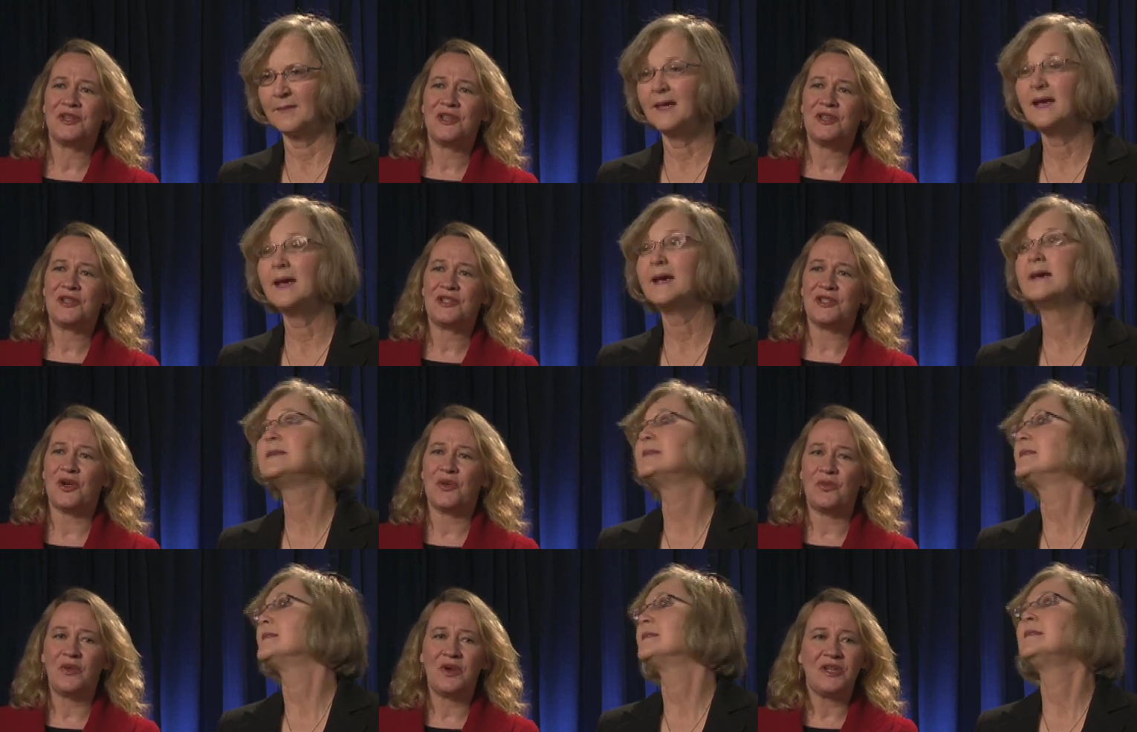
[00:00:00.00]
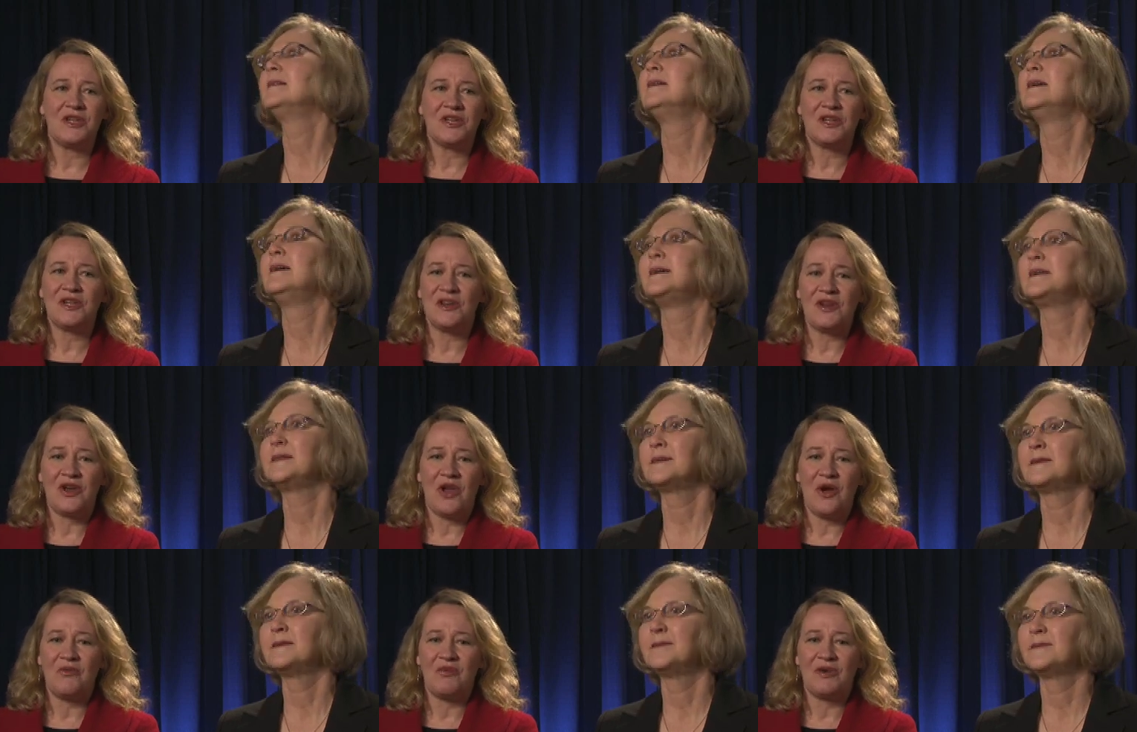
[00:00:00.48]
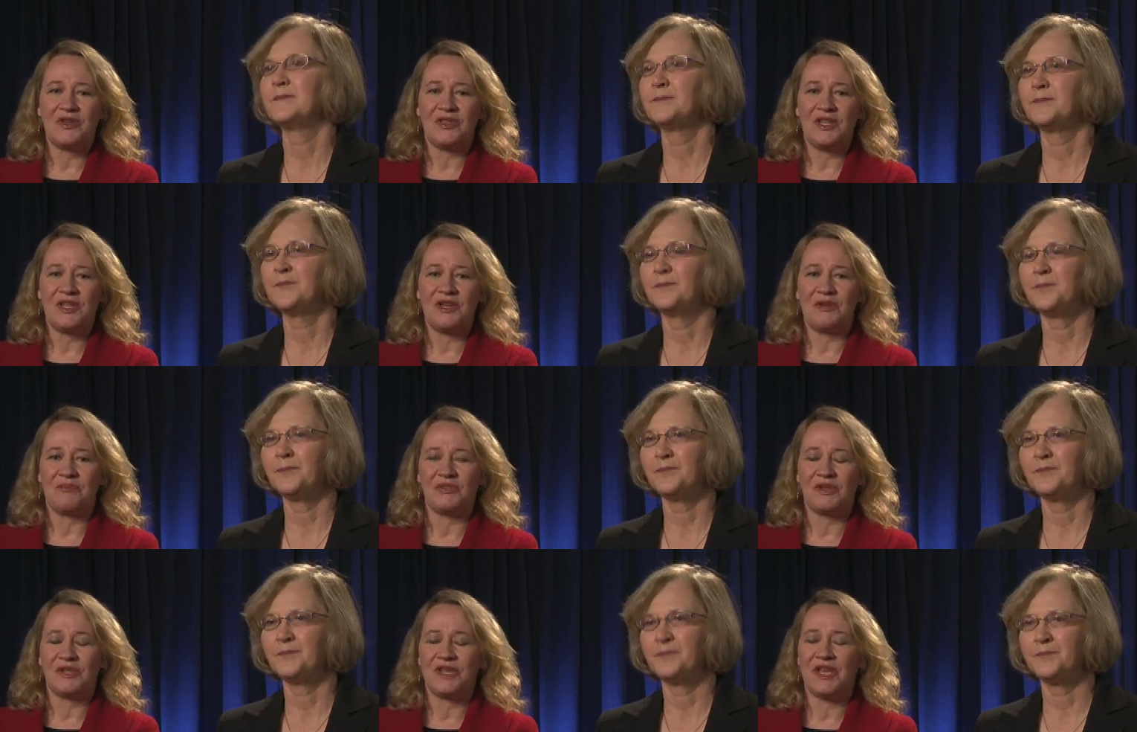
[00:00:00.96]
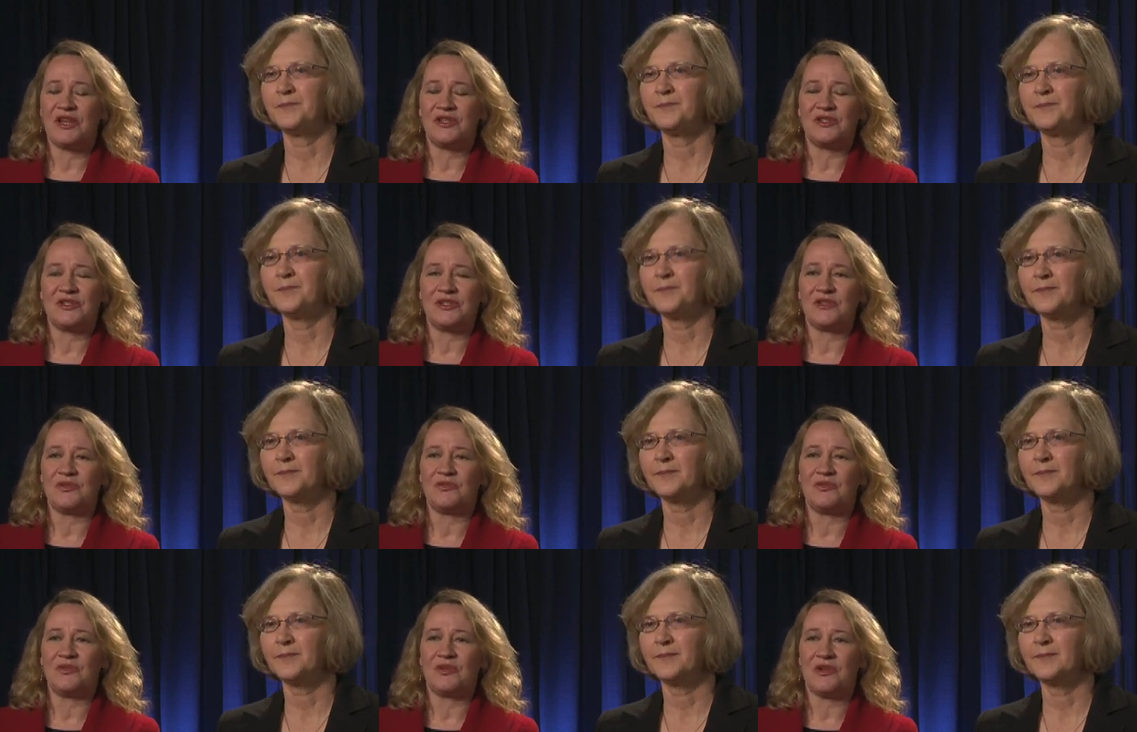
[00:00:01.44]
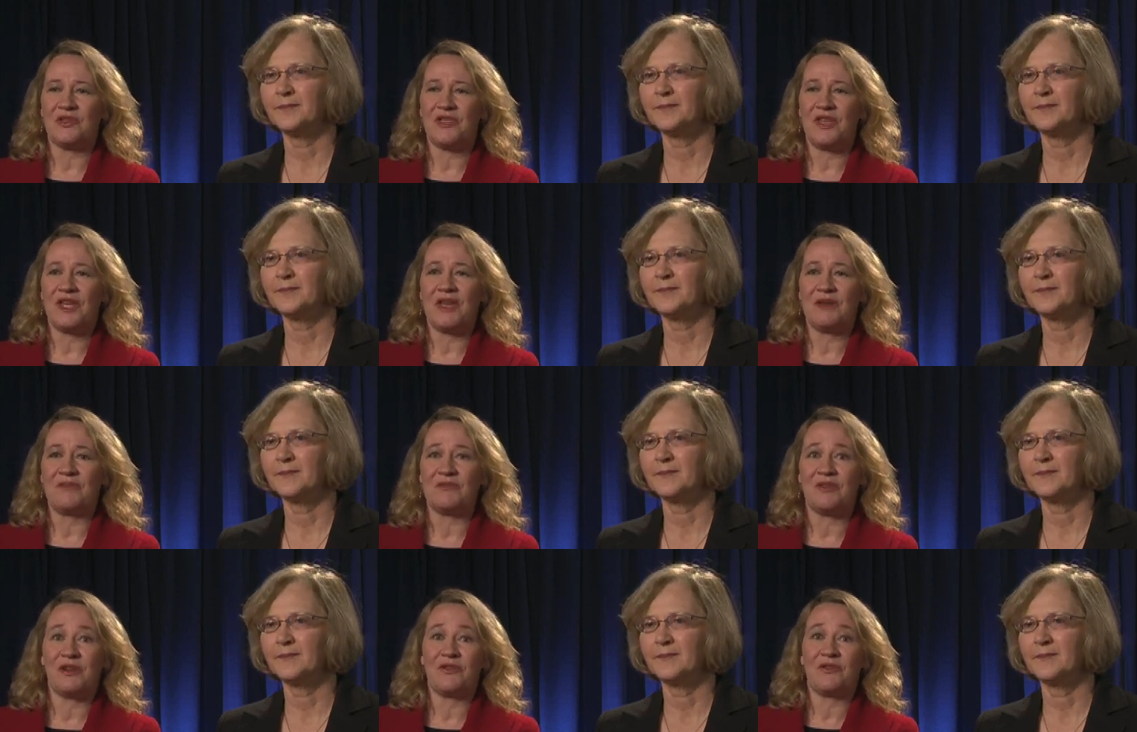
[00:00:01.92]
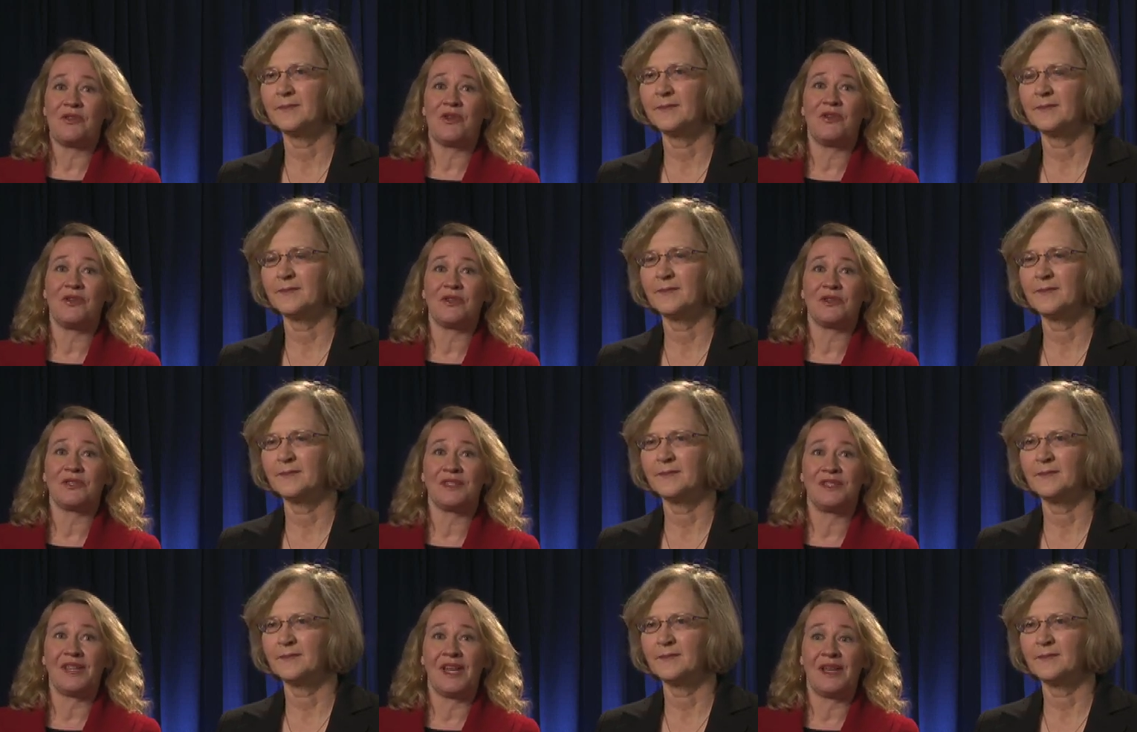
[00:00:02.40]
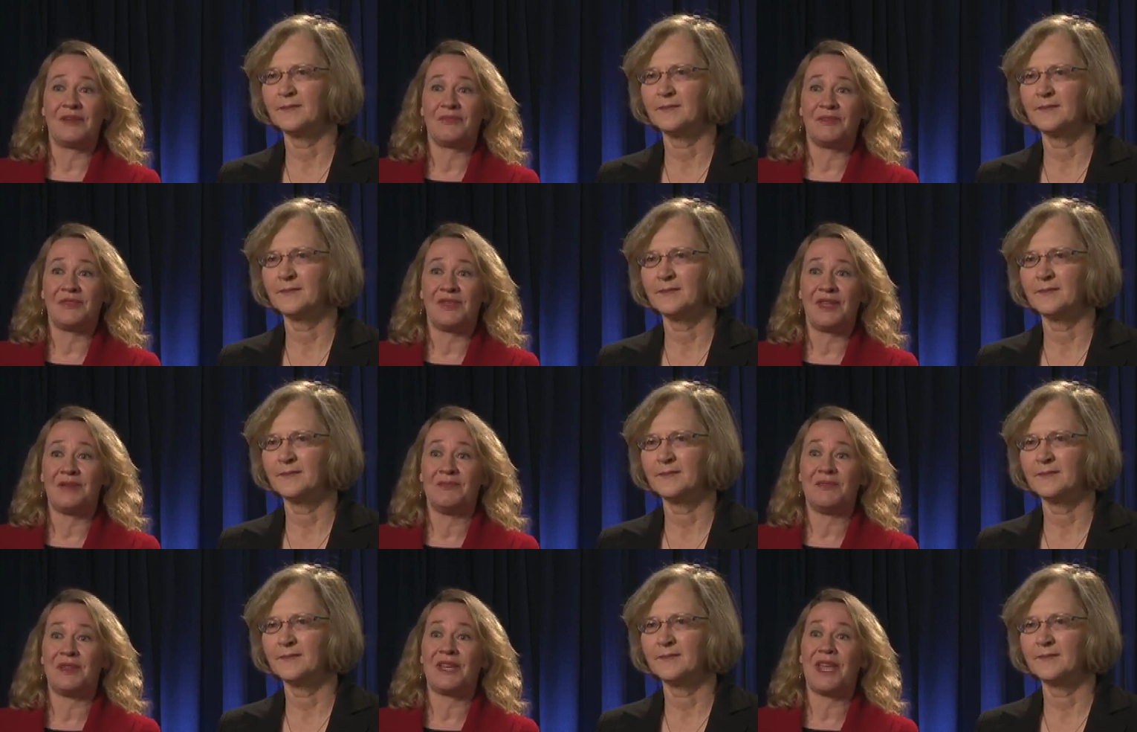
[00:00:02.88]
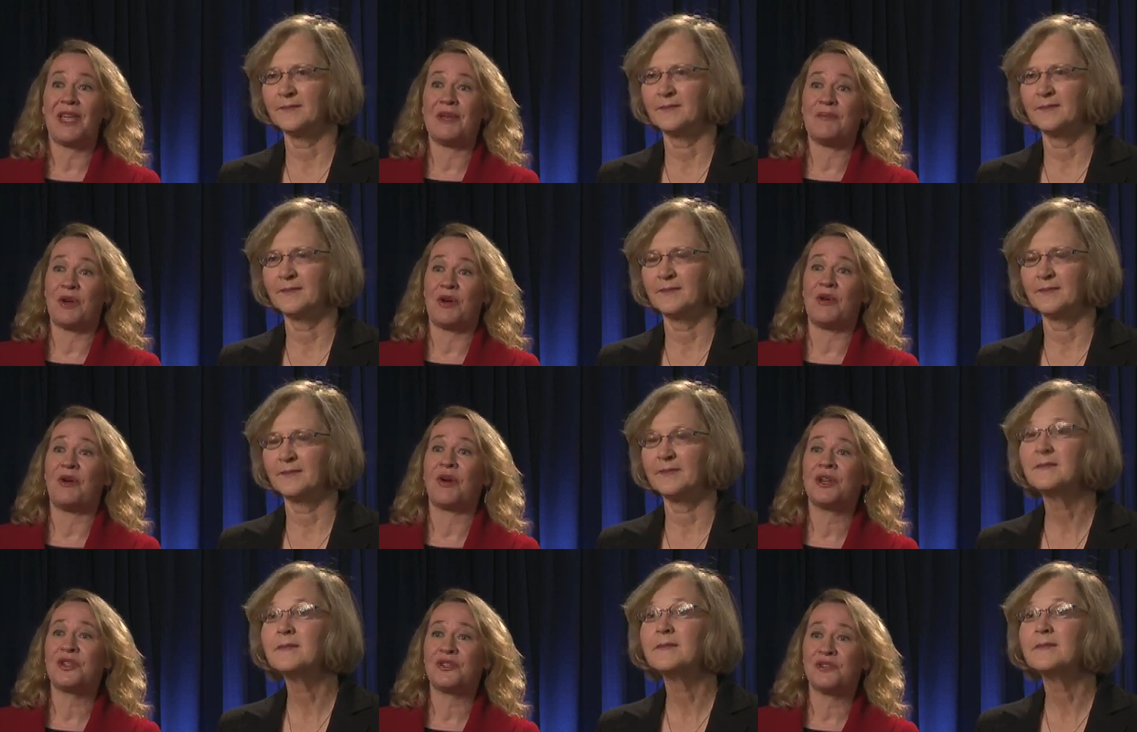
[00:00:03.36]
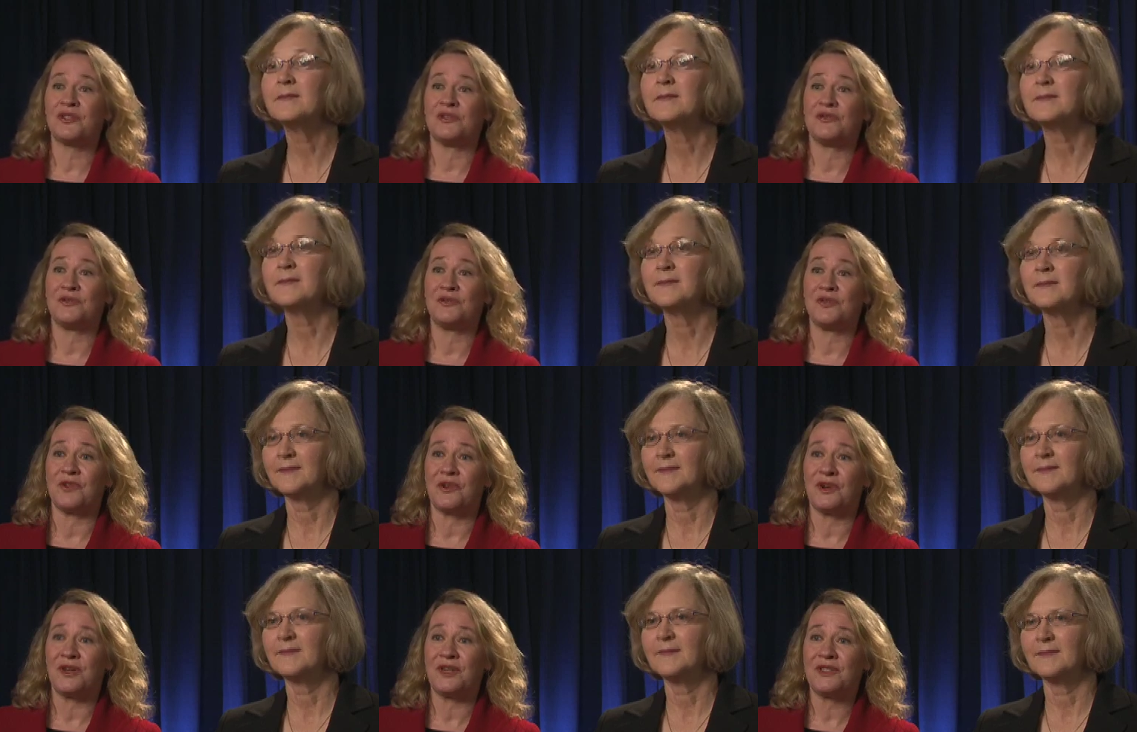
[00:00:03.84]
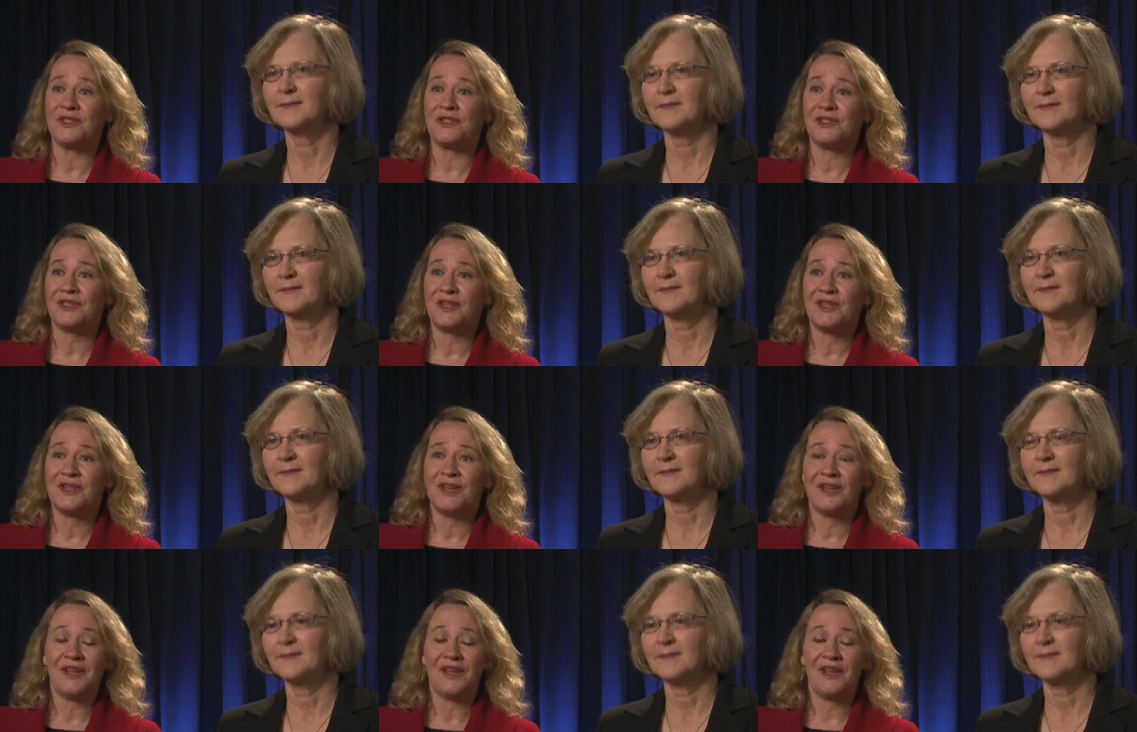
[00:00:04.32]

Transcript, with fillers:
Speaker 1: Yes, so we didn't yes. know what the implications were then, but of course that then became a question for us,